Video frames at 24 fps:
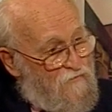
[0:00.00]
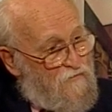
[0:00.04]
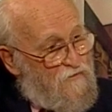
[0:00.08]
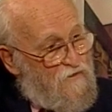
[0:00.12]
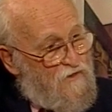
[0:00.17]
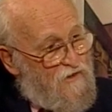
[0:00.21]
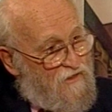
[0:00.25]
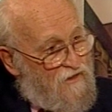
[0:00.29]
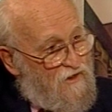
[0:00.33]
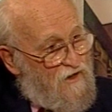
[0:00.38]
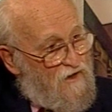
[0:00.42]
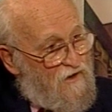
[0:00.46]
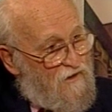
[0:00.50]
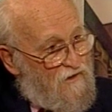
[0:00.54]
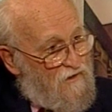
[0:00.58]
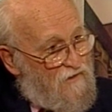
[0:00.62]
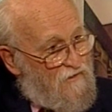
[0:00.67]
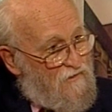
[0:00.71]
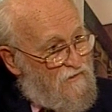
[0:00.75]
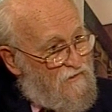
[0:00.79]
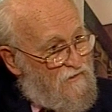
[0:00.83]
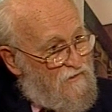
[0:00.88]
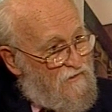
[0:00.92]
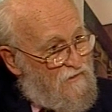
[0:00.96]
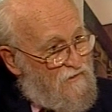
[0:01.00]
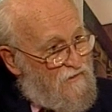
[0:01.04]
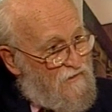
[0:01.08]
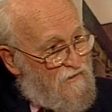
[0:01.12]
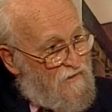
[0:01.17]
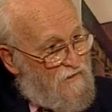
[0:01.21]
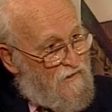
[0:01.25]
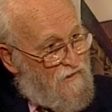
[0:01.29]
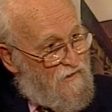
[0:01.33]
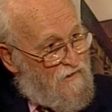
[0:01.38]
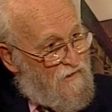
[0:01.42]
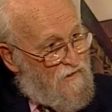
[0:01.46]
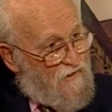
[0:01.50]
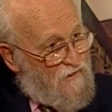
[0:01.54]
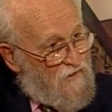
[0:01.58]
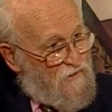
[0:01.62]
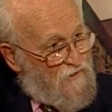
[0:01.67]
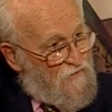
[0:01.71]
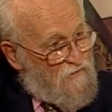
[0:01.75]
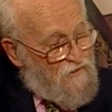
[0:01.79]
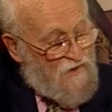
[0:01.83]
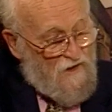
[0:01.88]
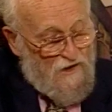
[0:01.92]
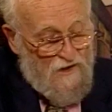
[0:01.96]
everything.
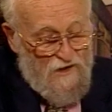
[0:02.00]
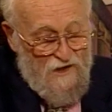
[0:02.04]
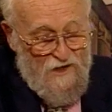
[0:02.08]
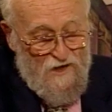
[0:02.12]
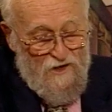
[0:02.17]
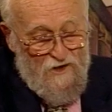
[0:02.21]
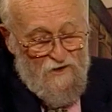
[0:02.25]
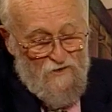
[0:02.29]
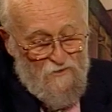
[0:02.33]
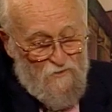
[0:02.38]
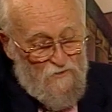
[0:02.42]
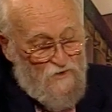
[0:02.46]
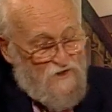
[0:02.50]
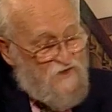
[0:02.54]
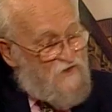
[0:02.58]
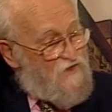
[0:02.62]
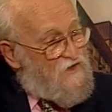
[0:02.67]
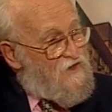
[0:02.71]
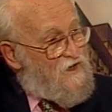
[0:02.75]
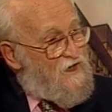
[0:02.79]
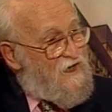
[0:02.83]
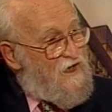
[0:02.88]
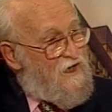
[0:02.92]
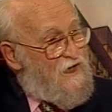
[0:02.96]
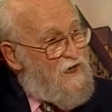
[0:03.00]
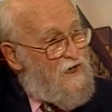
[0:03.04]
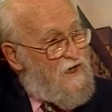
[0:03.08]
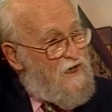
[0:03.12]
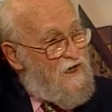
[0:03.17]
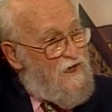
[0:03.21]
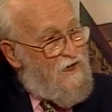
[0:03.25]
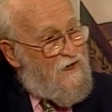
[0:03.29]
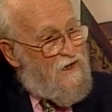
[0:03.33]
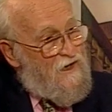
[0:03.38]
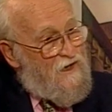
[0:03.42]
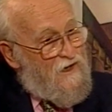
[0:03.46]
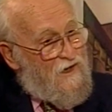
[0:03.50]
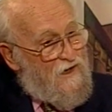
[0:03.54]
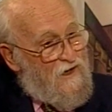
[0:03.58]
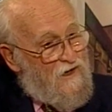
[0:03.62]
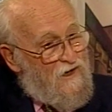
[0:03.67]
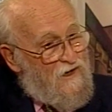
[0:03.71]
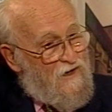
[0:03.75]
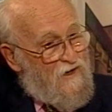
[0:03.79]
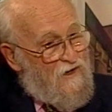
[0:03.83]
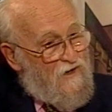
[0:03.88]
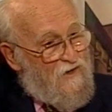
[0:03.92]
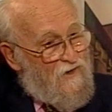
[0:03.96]
Mm-hmm. You see, recently
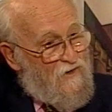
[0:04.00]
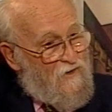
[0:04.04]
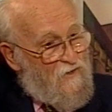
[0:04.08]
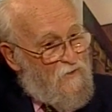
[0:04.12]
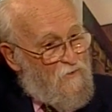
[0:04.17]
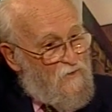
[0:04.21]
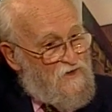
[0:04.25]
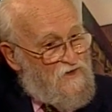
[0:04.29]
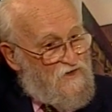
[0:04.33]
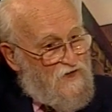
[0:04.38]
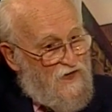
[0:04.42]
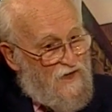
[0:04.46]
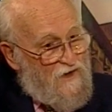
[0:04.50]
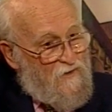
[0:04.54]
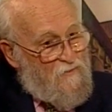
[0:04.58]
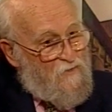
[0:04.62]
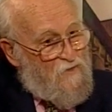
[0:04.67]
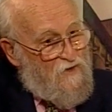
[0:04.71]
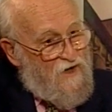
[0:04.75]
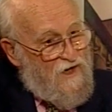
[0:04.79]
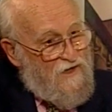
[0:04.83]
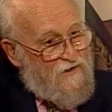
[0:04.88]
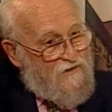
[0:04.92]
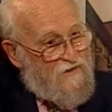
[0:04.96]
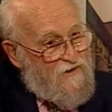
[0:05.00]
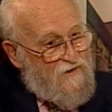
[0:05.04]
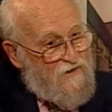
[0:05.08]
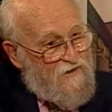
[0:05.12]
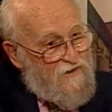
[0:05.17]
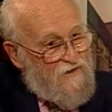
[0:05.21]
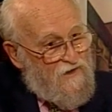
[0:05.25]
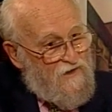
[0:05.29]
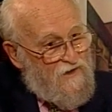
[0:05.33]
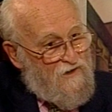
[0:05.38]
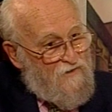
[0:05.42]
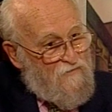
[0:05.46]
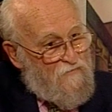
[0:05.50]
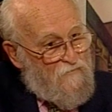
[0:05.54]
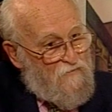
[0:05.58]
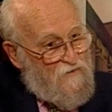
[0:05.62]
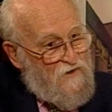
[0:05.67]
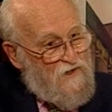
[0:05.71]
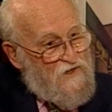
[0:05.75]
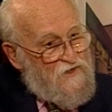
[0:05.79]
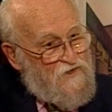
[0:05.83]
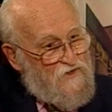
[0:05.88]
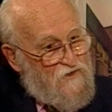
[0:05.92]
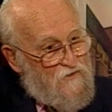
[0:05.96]
we celebrated the
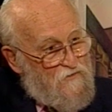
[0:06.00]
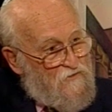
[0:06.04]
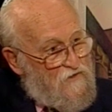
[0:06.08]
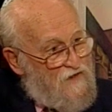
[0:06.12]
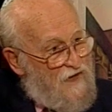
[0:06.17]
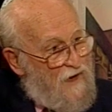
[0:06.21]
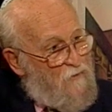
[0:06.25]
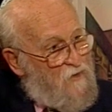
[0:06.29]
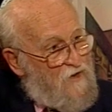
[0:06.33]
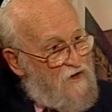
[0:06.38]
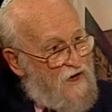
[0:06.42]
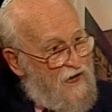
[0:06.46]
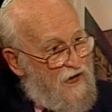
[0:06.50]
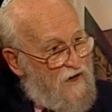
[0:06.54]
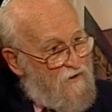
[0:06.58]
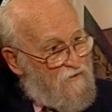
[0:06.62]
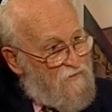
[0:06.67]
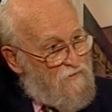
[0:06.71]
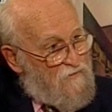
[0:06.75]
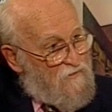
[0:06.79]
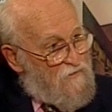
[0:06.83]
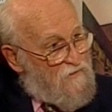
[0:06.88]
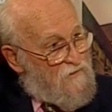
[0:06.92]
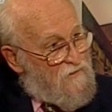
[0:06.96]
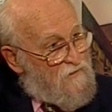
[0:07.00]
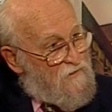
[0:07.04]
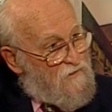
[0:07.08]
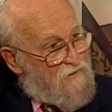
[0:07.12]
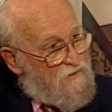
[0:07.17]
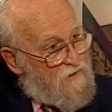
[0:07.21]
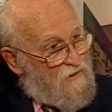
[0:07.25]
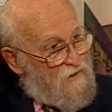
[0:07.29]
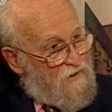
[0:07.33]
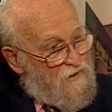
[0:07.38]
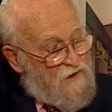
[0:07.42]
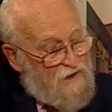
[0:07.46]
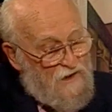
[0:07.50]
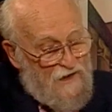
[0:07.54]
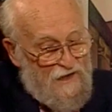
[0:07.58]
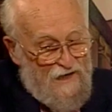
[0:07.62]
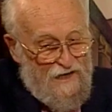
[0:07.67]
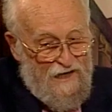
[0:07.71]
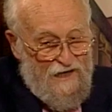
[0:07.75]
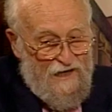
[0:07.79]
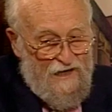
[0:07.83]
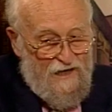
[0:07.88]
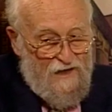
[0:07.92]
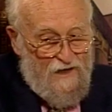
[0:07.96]
Feast of Tabernacle
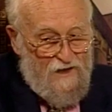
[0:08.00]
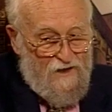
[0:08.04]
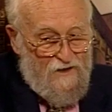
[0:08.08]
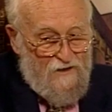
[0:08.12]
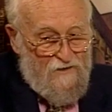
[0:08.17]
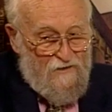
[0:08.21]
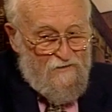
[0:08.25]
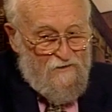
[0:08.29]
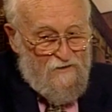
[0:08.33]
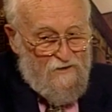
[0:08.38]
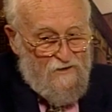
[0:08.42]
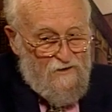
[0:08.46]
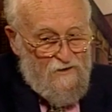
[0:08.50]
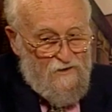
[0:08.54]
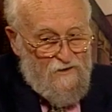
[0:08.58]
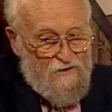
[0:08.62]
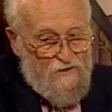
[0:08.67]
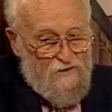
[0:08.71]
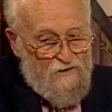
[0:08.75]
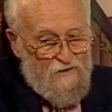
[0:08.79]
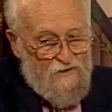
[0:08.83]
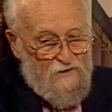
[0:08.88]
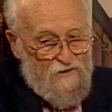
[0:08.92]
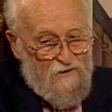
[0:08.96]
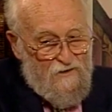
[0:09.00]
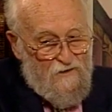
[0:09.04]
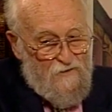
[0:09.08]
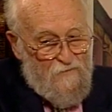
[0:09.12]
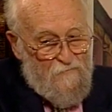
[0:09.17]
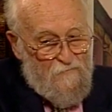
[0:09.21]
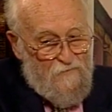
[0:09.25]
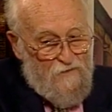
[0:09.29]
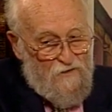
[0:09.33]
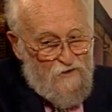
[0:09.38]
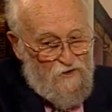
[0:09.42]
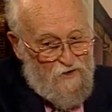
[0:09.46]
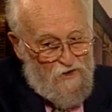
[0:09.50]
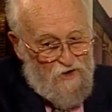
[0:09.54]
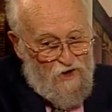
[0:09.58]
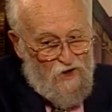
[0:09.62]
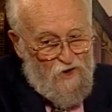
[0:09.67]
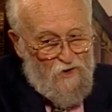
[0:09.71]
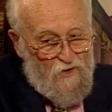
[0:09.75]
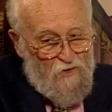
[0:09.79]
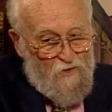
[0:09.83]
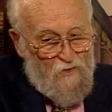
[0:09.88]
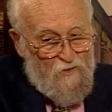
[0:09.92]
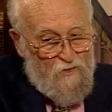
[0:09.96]
mm-hmm. and you
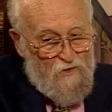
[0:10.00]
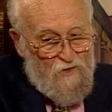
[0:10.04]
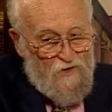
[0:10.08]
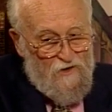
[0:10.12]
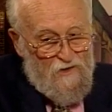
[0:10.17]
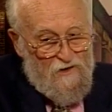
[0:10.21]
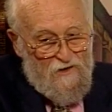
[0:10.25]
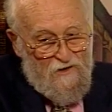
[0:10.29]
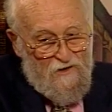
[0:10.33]
know,